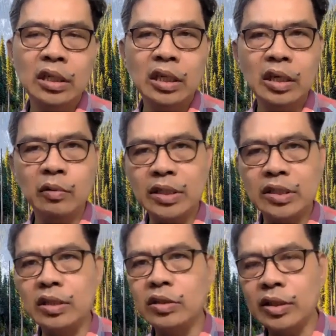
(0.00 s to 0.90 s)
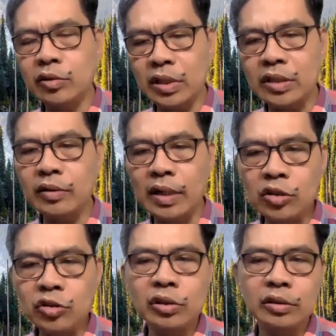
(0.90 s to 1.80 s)
He was sincere to his
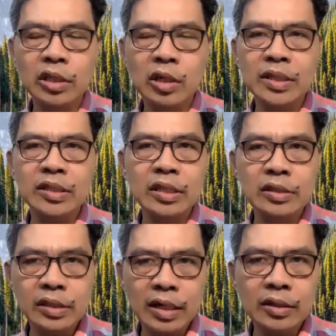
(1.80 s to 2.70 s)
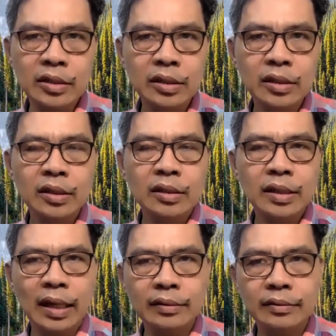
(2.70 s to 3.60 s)
religion. He was sincere
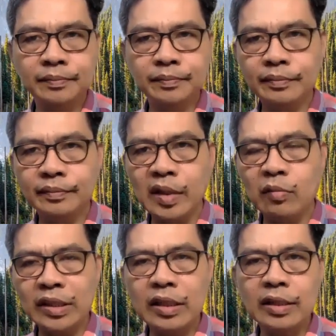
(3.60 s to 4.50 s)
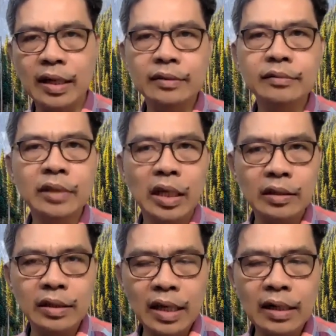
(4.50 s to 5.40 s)
that what he did
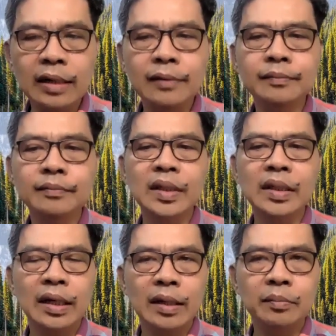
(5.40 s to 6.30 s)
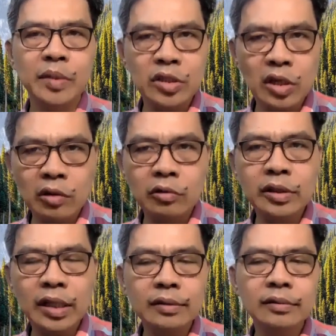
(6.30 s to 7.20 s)
in killing and
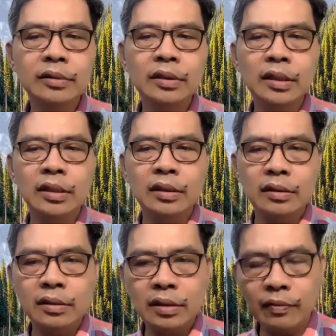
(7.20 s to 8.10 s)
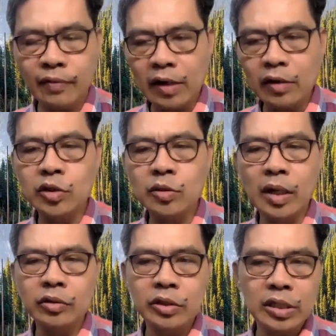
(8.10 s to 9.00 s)
persecuting the followers of
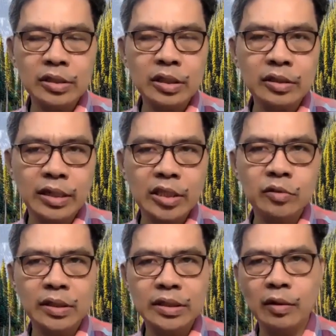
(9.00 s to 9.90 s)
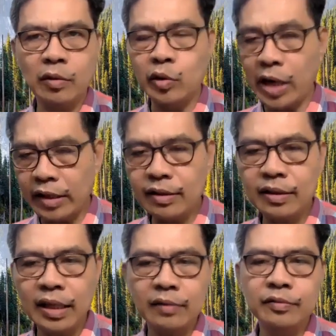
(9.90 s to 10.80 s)
the Lord Jesus Christ was the right
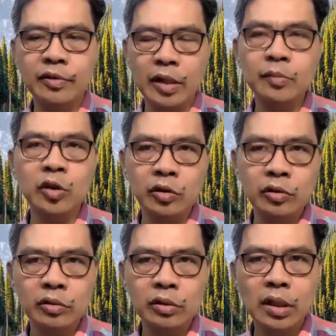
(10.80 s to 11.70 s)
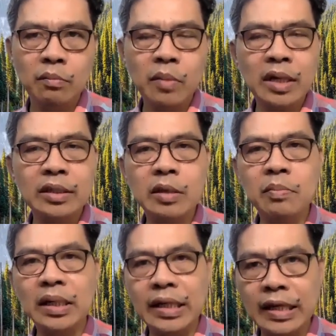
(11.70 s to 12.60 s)
thing for him to do, because he
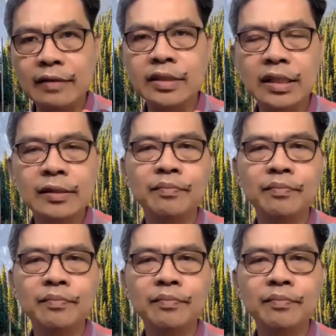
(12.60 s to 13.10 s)
believed